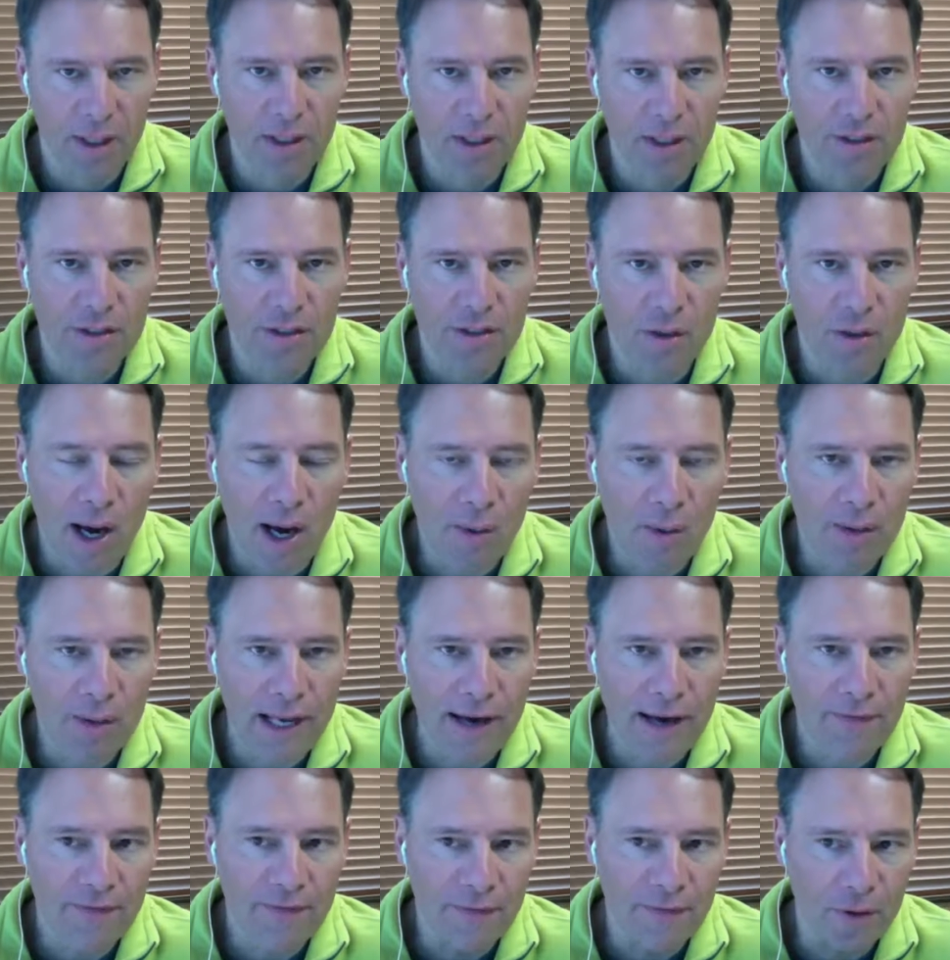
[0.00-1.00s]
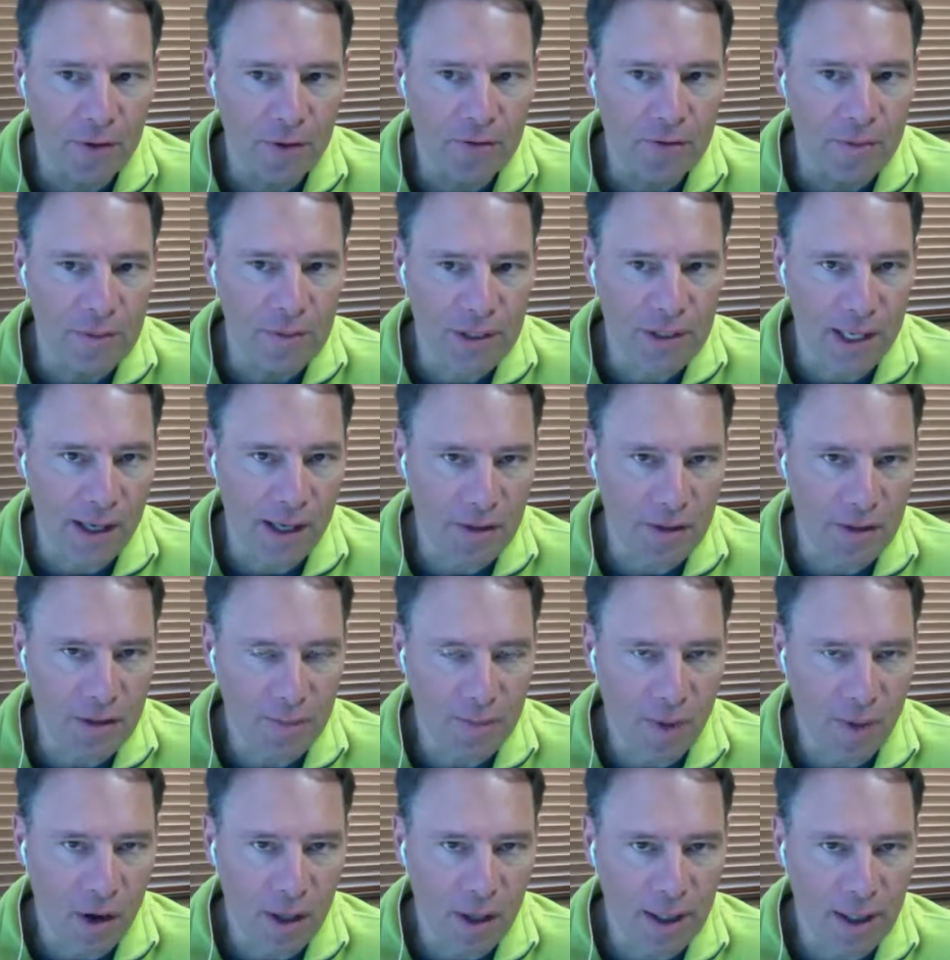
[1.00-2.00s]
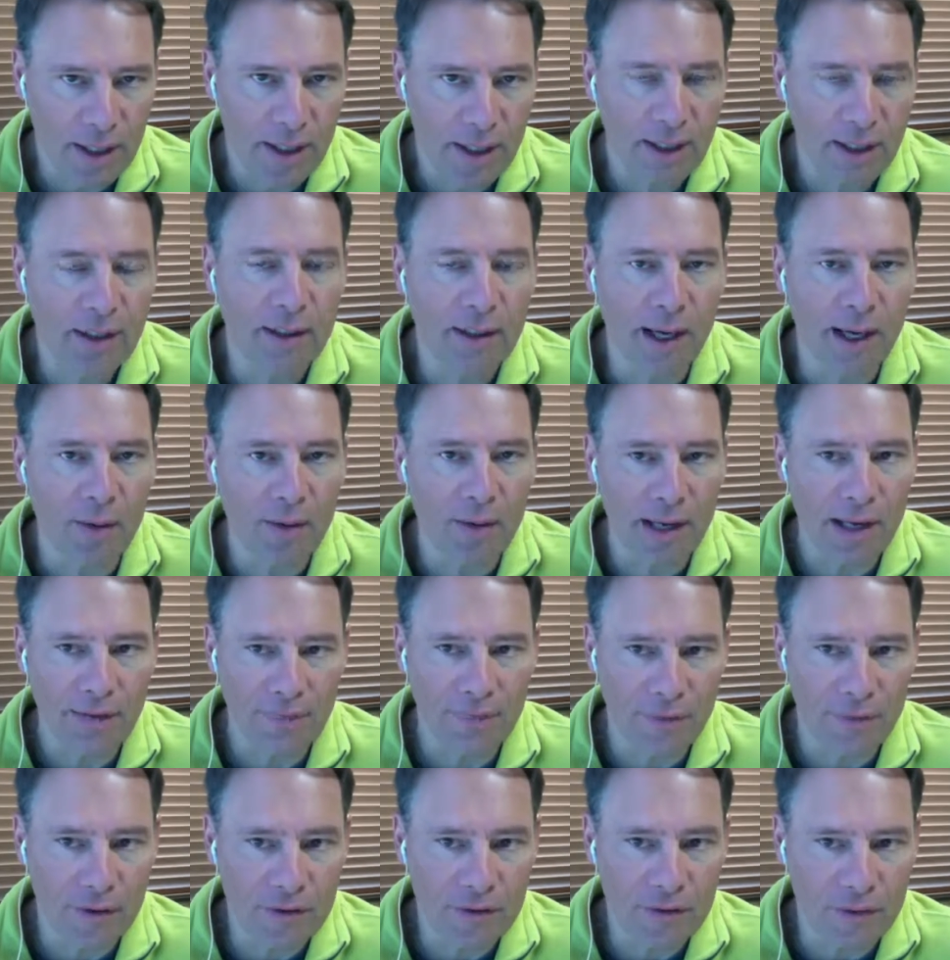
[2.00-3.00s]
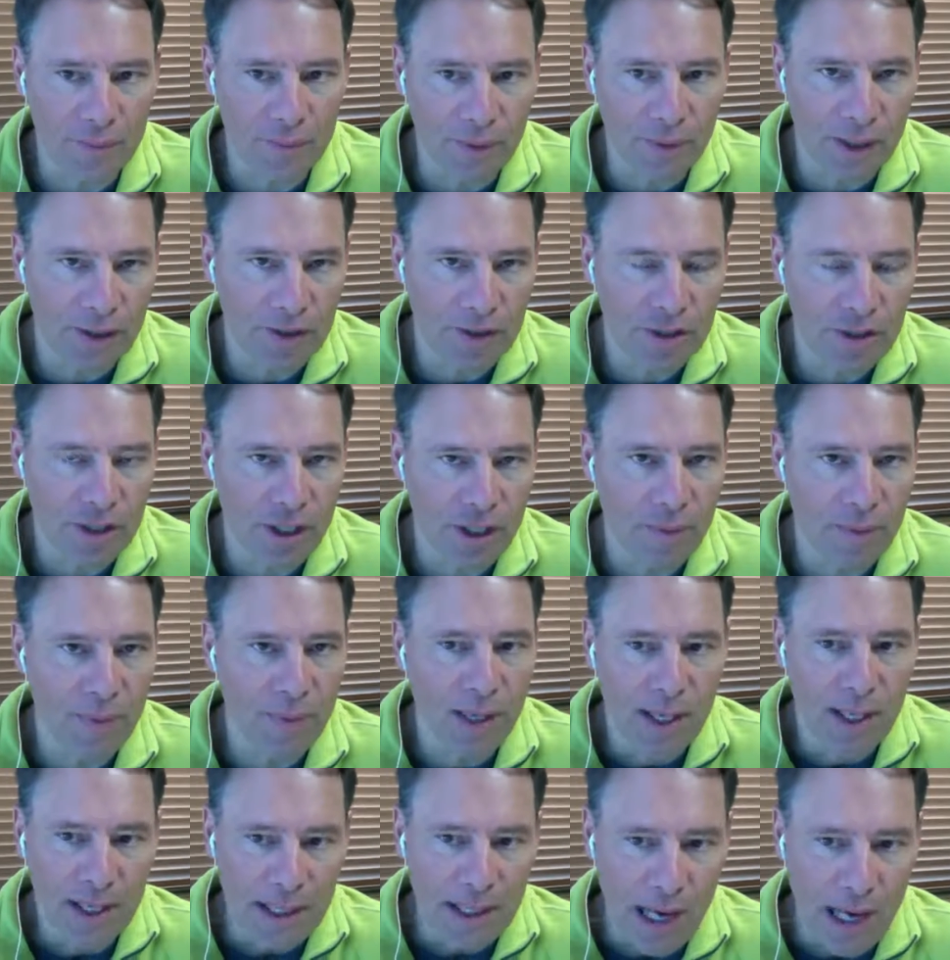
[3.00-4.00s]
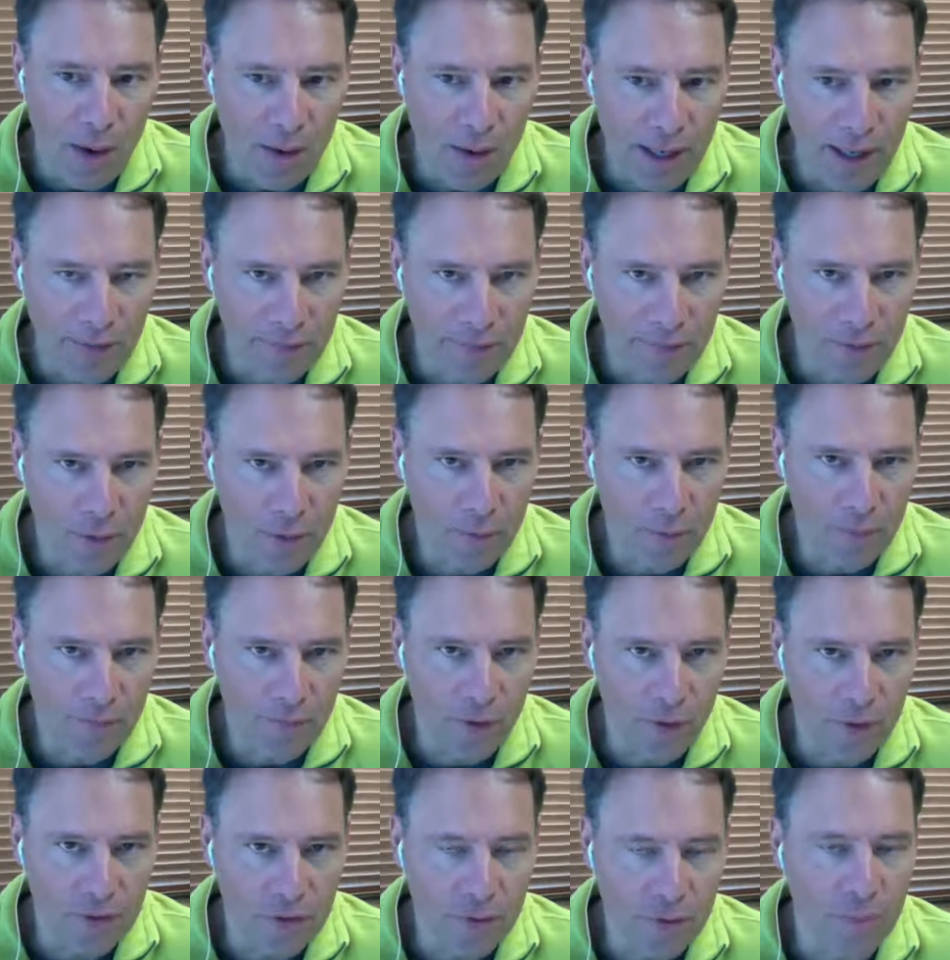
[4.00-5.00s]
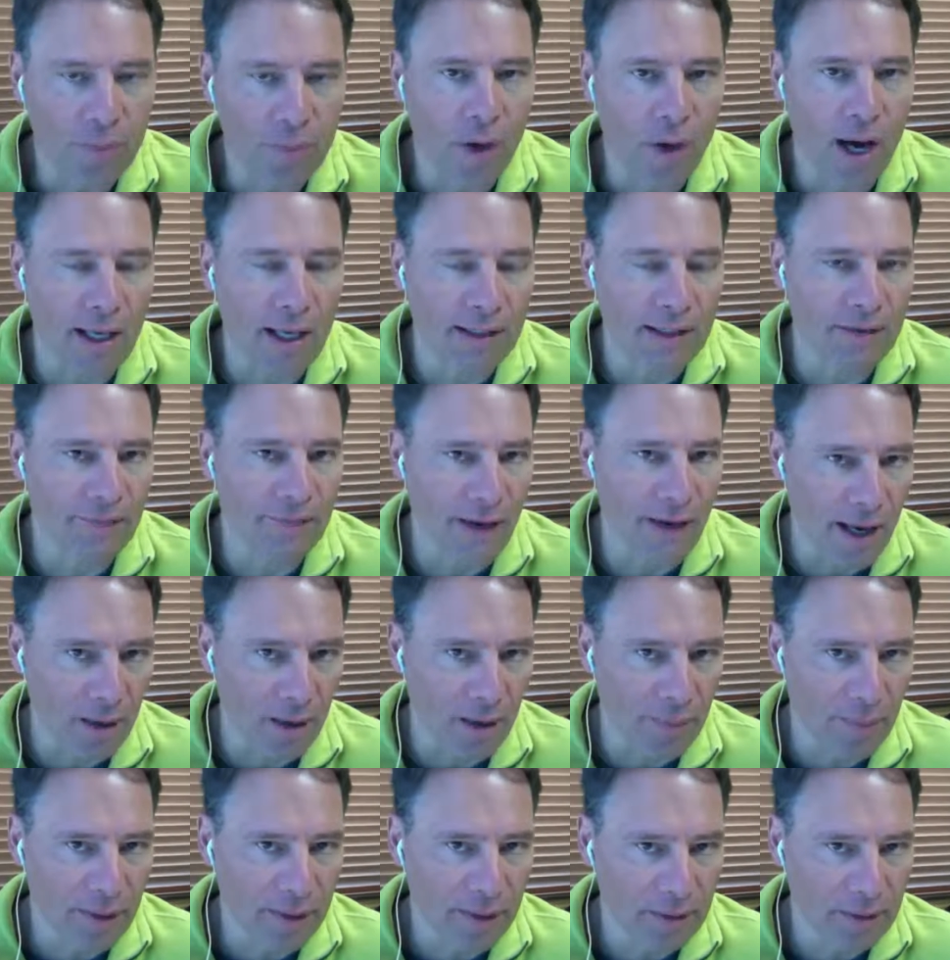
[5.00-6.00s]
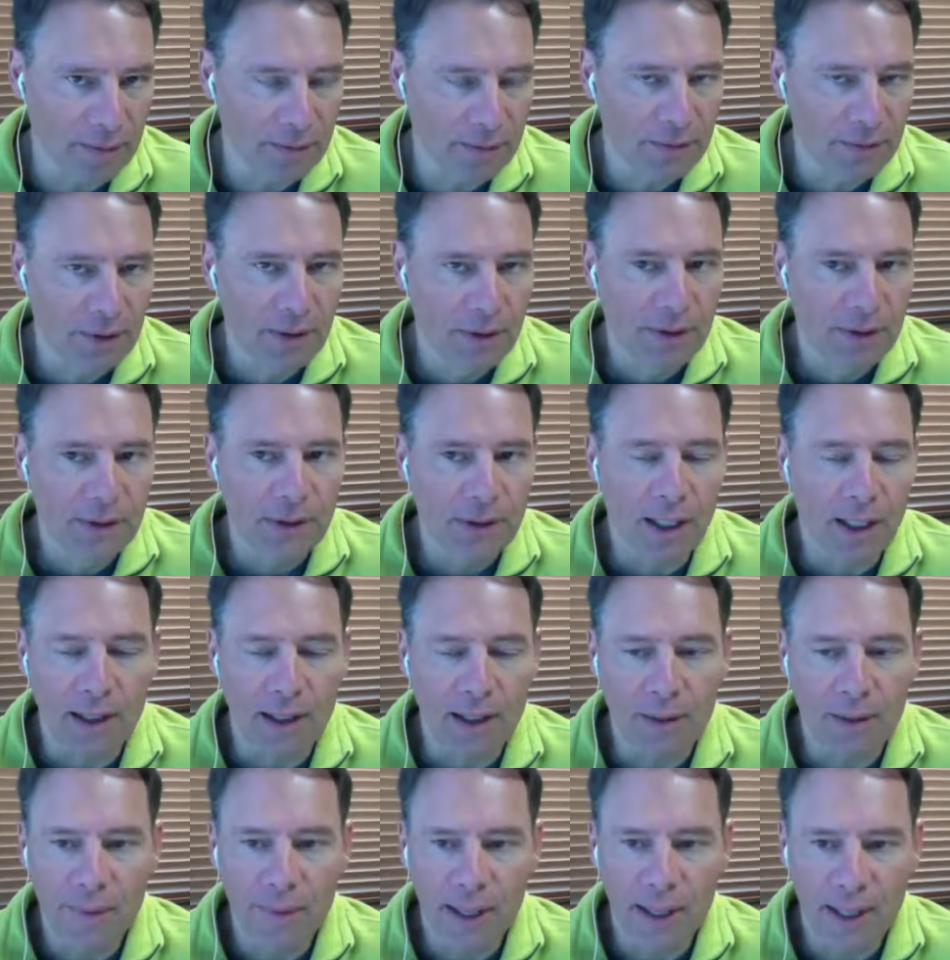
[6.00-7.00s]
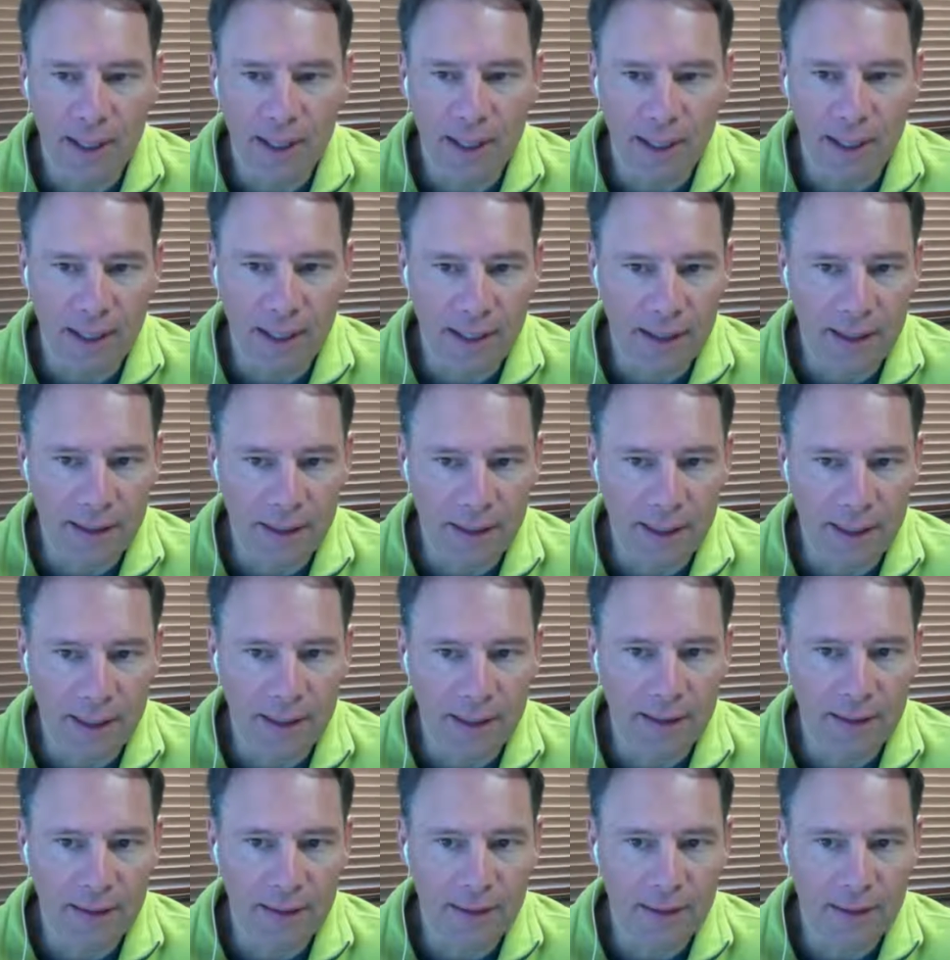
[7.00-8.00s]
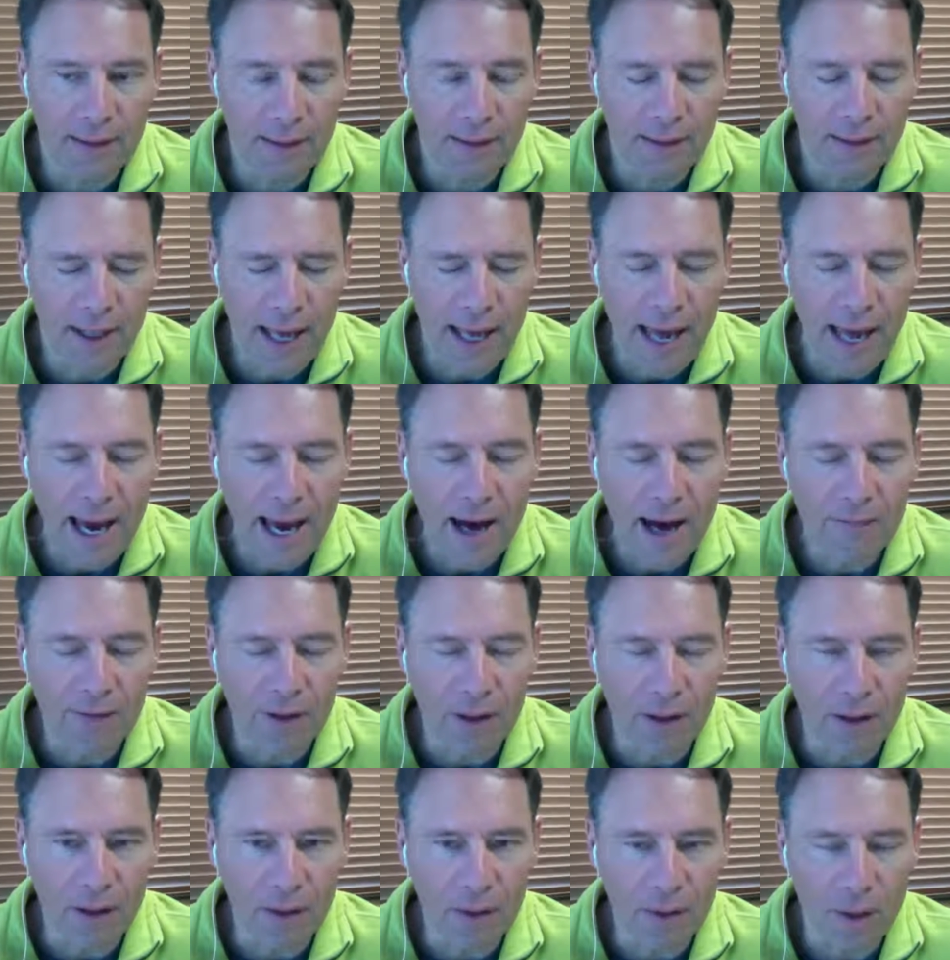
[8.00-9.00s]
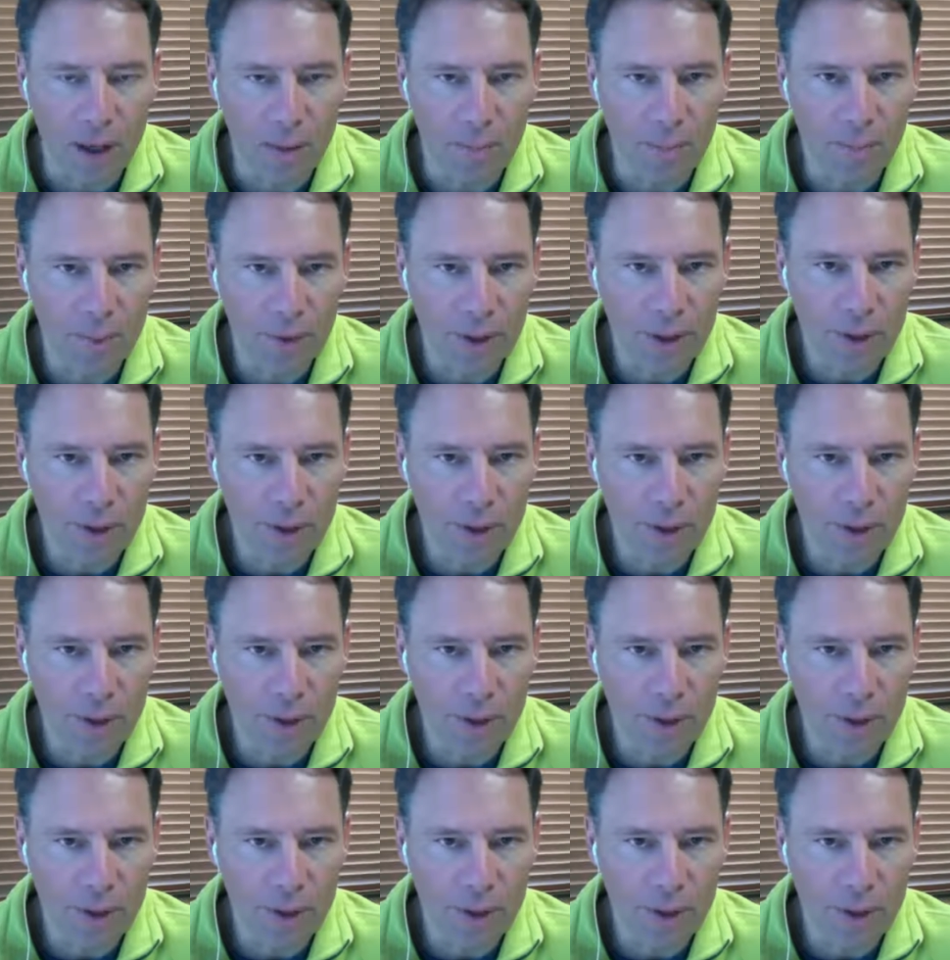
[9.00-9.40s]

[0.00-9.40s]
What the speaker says: So I would have folks from sales and marketing. I would have folks from leadership. I would have folks from product development, and have a pretty